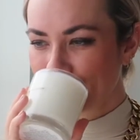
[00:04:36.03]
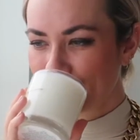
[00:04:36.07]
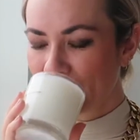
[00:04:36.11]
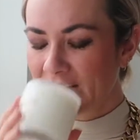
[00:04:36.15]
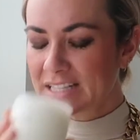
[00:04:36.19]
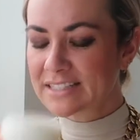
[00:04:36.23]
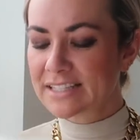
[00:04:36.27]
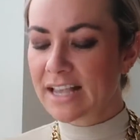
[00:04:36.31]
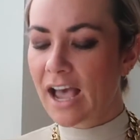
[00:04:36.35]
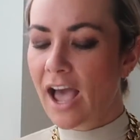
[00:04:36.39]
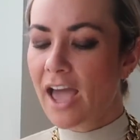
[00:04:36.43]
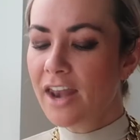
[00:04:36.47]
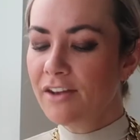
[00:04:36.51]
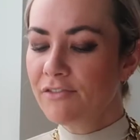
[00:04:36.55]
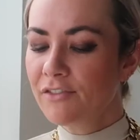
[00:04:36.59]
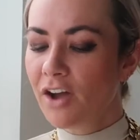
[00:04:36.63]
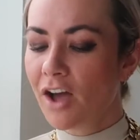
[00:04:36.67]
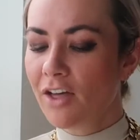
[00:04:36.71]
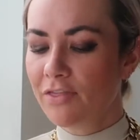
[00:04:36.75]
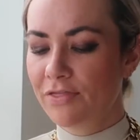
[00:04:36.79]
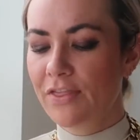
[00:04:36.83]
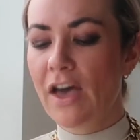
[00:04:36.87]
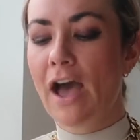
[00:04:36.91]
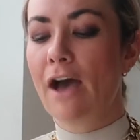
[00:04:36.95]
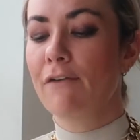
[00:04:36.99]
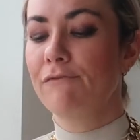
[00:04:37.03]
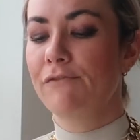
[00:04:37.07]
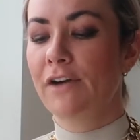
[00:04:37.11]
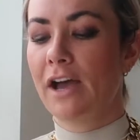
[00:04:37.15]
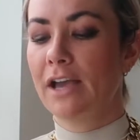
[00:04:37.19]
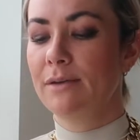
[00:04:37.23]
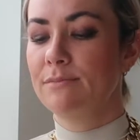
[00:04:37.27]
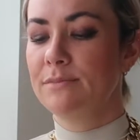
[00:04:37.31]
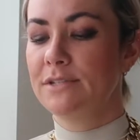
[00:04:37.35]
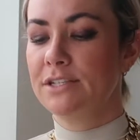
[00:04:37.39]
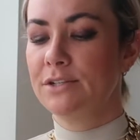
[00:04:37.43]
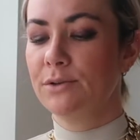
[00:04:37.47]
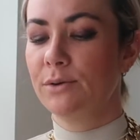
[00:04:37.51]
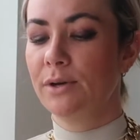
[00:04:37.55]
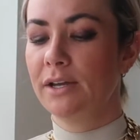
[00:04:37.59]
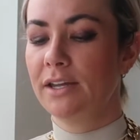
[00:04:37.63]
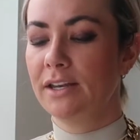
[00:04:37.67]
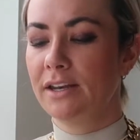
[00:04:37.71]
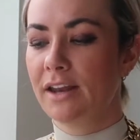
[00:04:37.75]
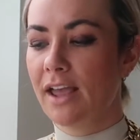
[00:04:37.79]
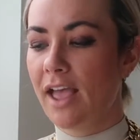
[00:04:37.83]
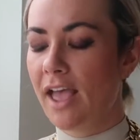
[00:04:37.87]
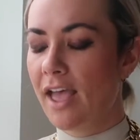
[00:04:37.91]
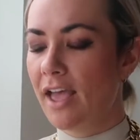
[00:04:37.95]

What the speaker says: It's kind of got that vibe to it,